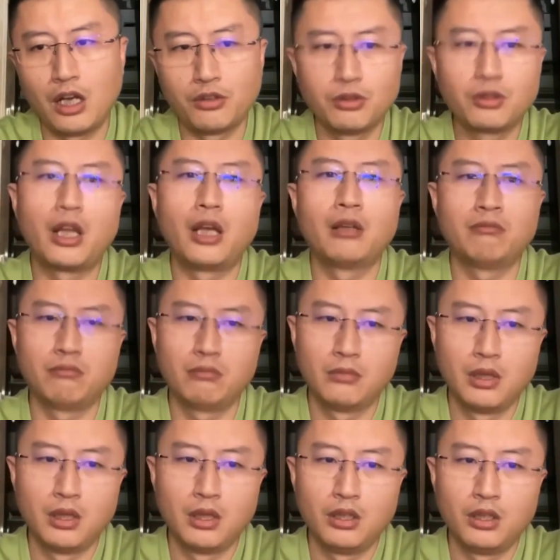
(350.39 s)
You
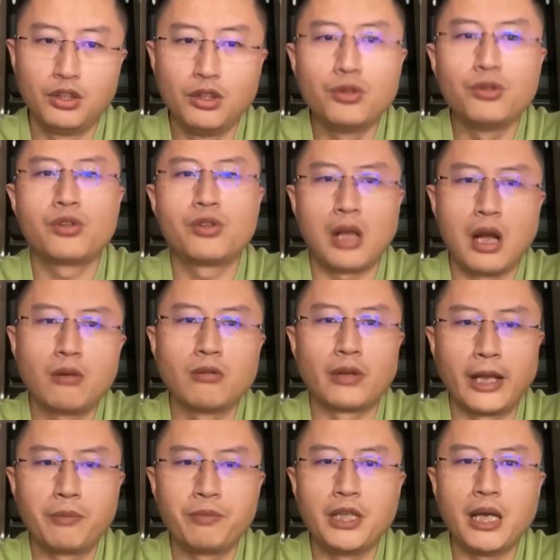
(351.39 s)
can use
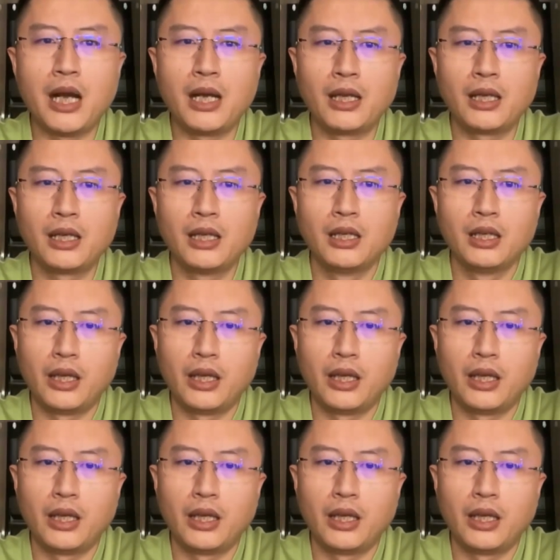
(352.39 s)
our API